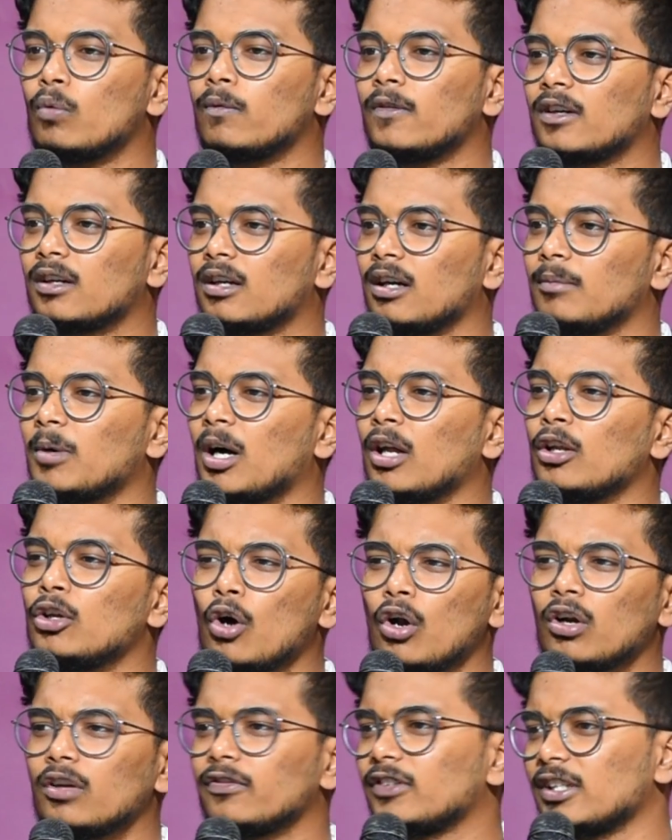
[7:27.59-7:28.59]
overcome
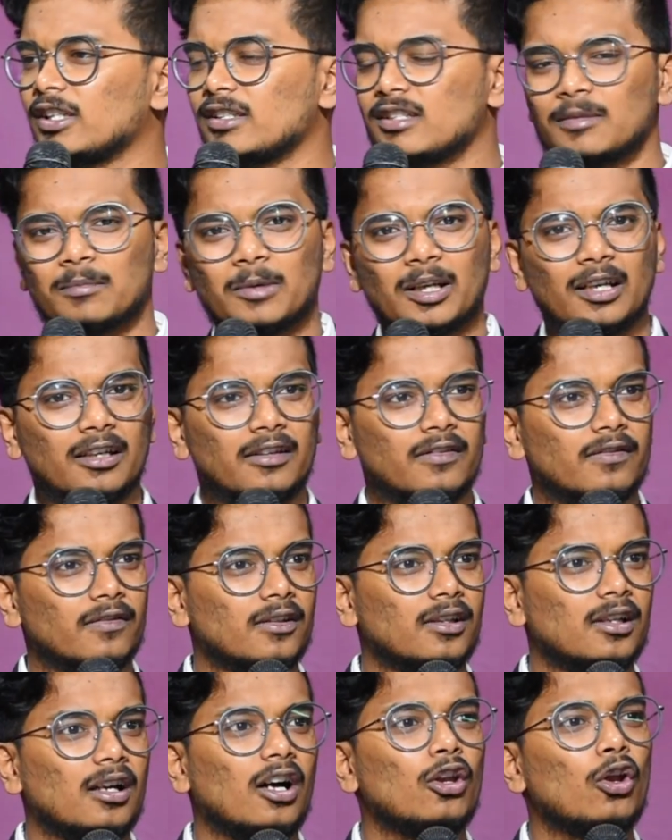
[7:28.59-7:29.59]
a lot of things in my
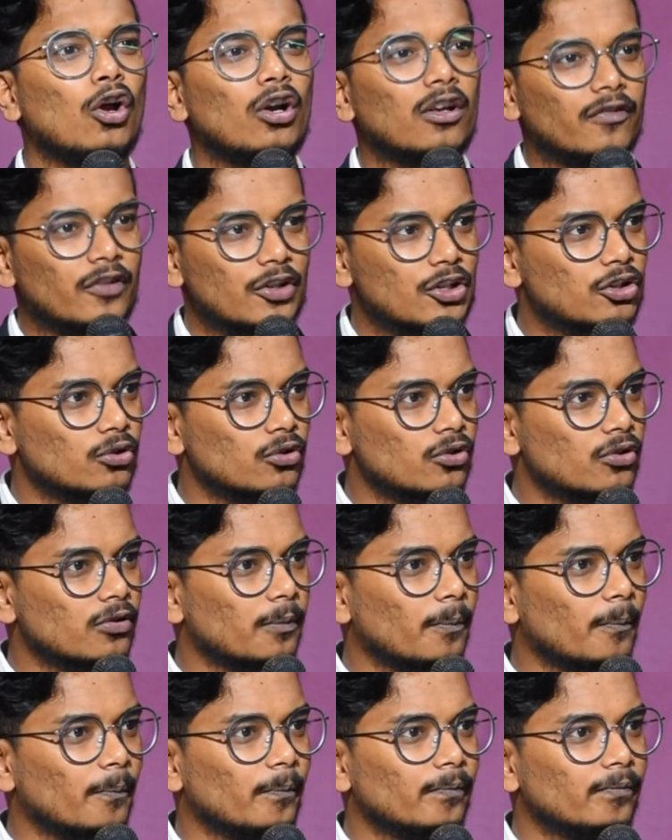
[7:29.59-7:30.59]
life, a lot of
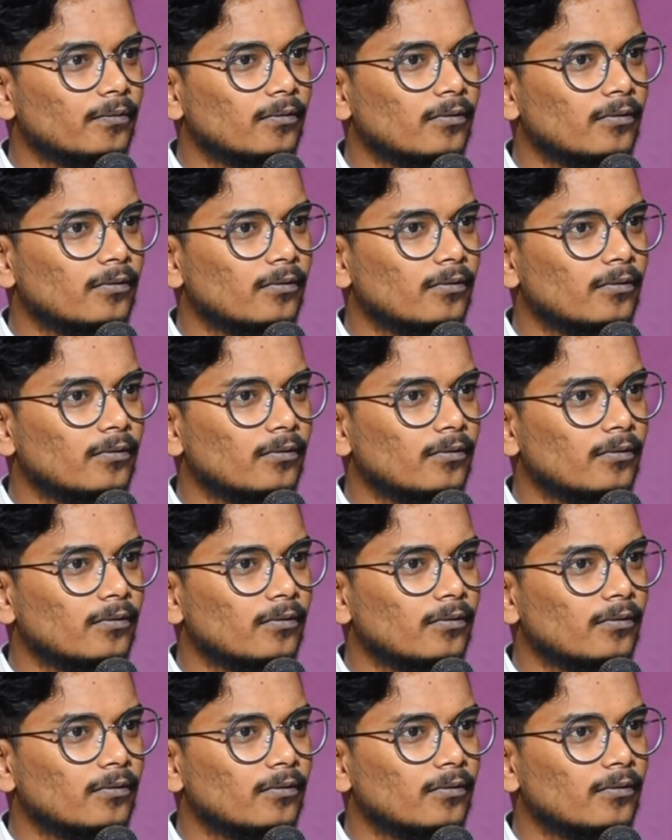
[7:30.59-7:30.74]
issues.